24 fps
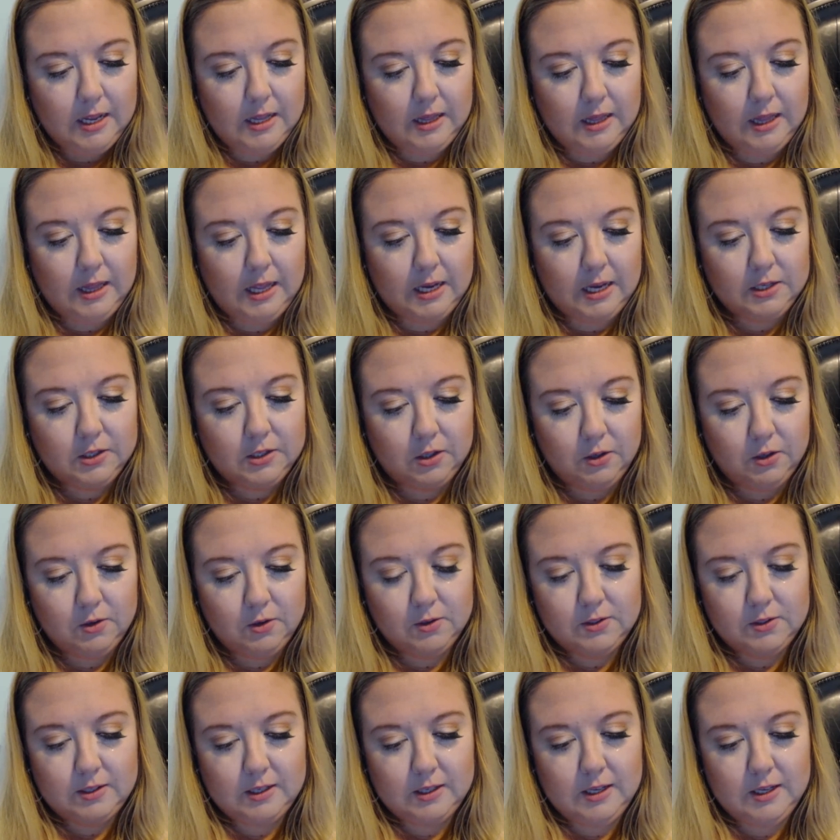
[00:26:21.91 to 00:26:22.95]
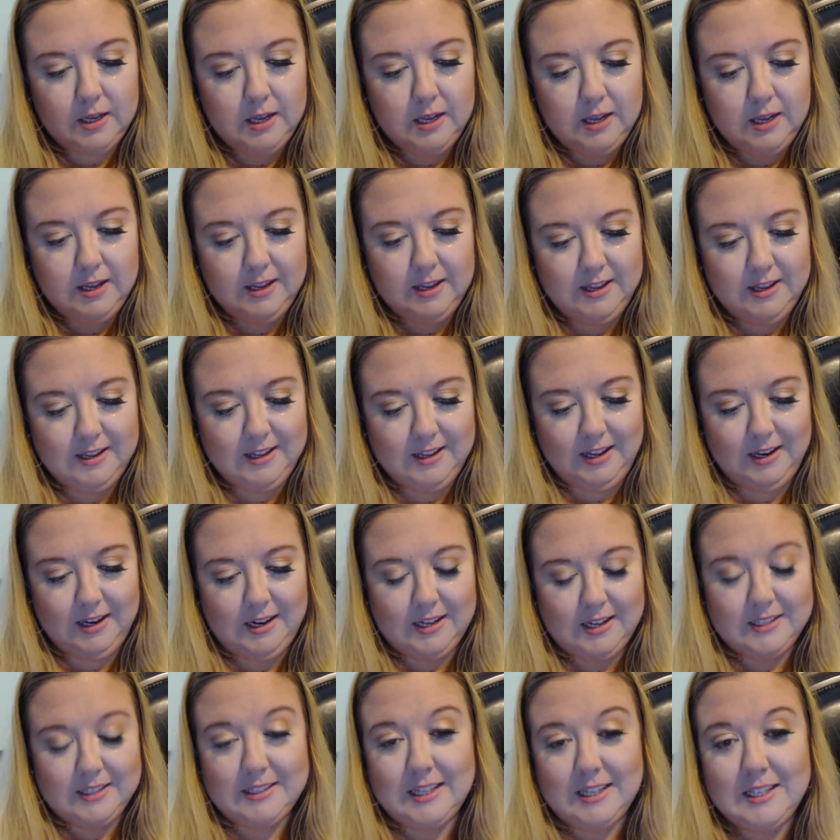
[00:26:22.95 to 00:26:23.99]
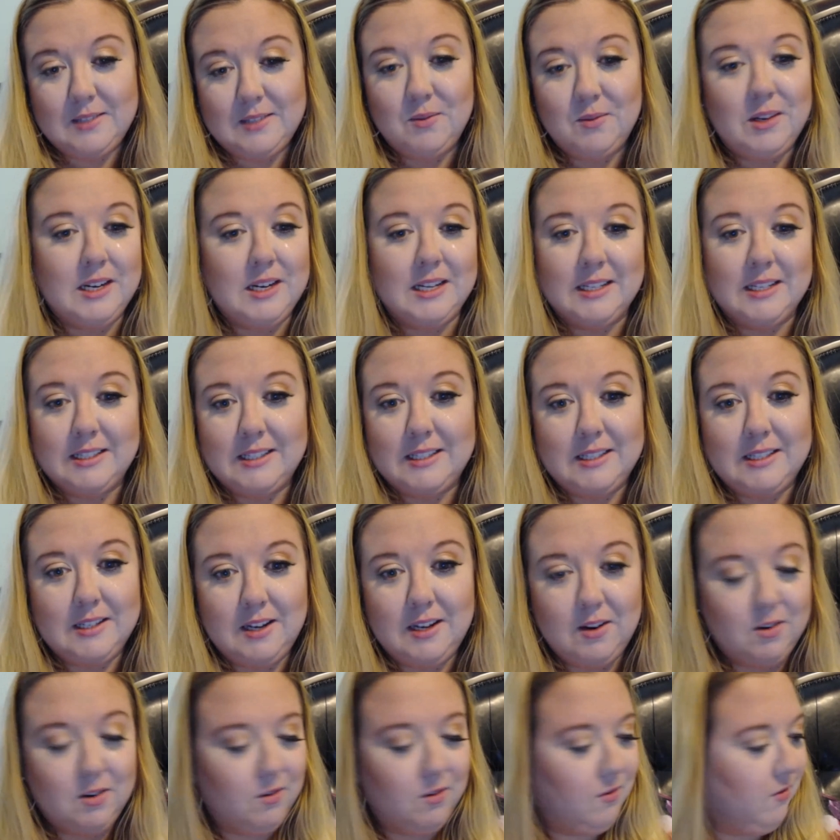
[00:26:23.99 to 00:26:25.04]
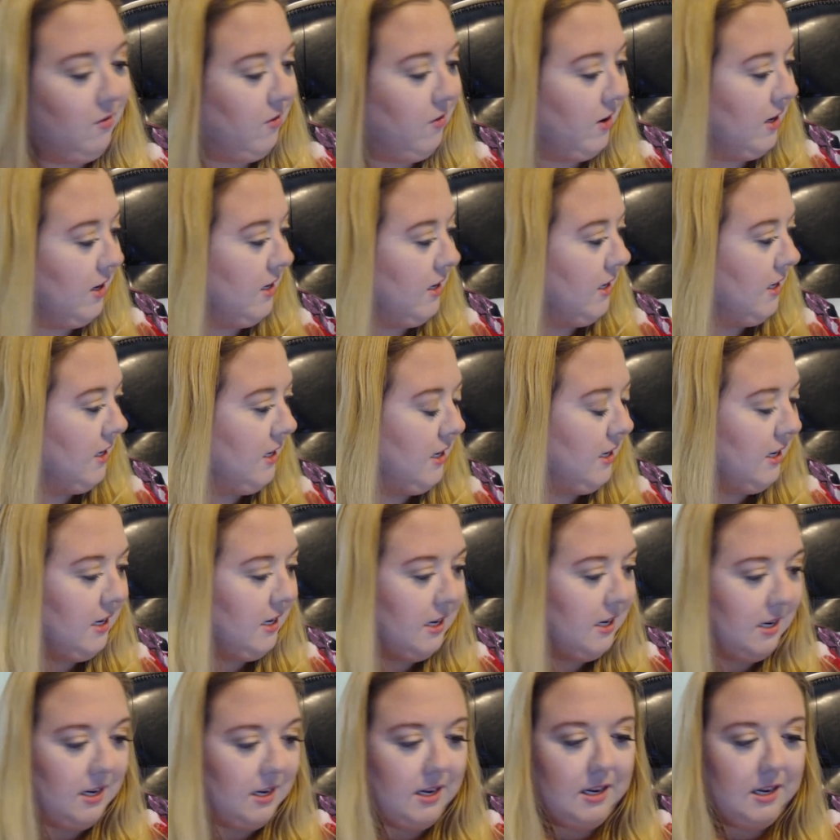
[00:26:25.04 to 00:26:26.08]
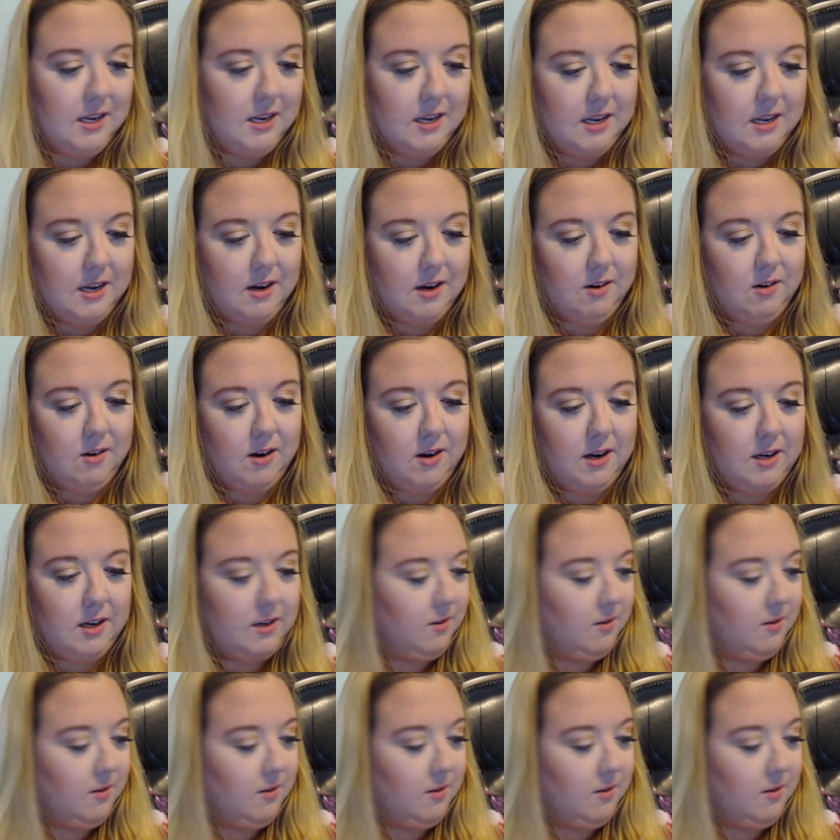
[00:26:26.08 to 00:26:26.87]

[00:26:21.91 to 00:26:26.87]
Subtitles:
lash glues, because this one is no fun. Alright.